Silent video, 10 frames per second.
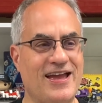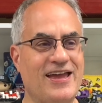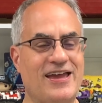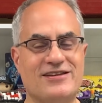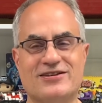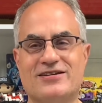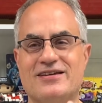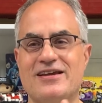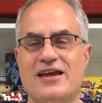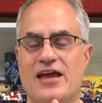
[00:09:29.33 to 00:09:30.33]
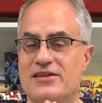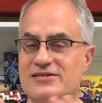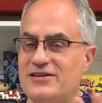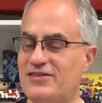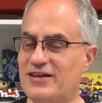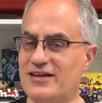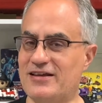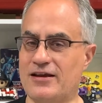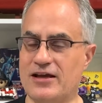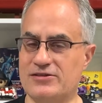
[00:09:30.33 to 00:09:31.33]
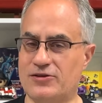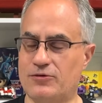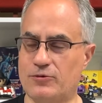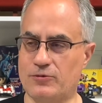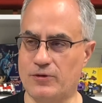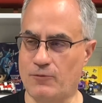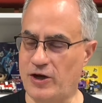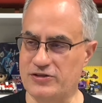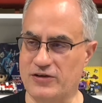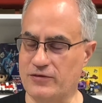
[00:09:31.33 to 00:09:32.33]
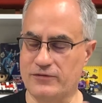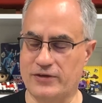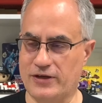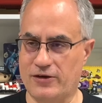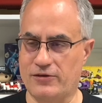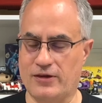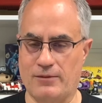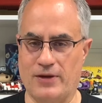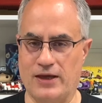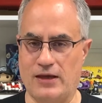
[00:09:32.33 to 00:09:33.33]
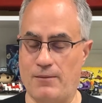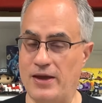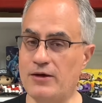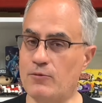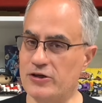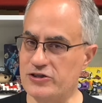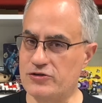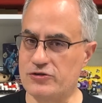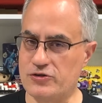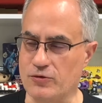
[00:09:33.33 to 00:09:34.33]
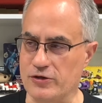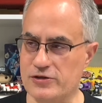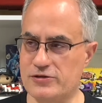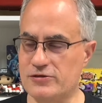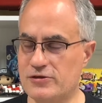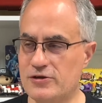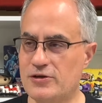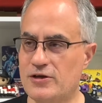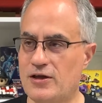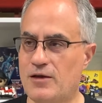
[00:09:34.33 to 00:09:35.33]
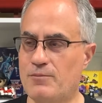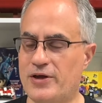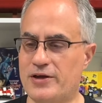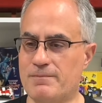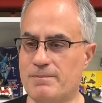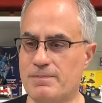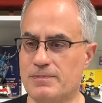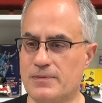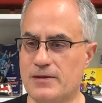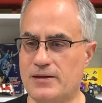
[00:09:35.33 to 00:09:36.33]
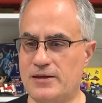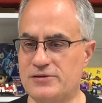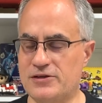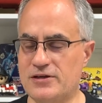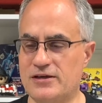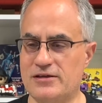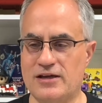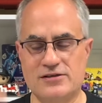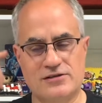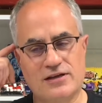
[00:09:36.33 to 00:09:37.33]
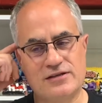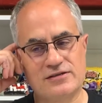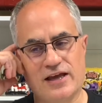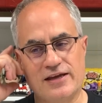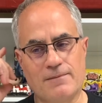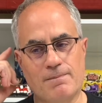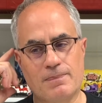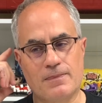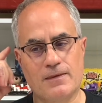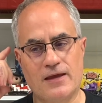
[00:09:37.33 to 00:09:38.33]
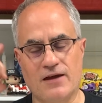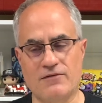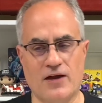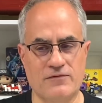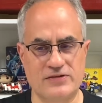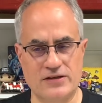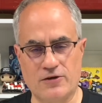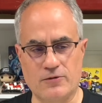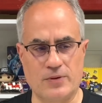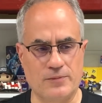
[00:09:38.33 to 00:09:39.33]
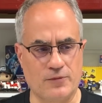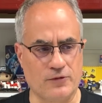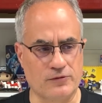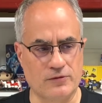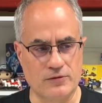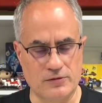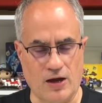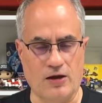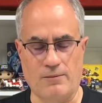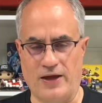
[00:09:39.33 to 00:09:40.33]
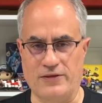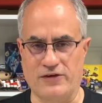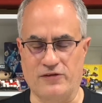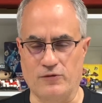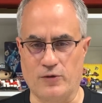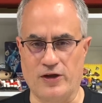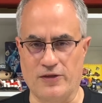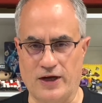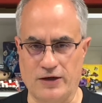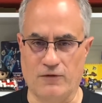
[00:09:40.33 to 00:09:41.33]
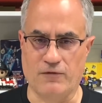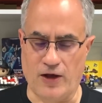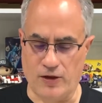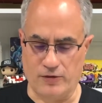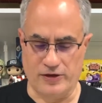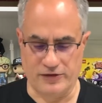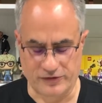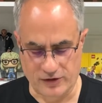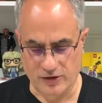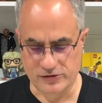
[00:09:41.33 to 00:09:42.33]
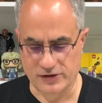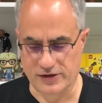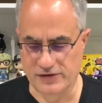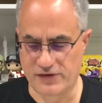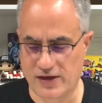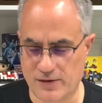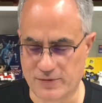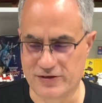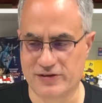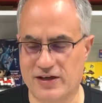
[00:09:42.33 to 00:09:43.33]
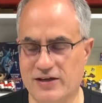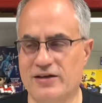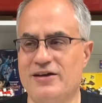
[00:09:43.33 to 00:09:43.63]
it just, and this is nothing against, you know, I still will watch every video that they make. I might not watch the shorts, but it's like, and I've seen other people talk about this as well that I don't follow as closely as them, but it's like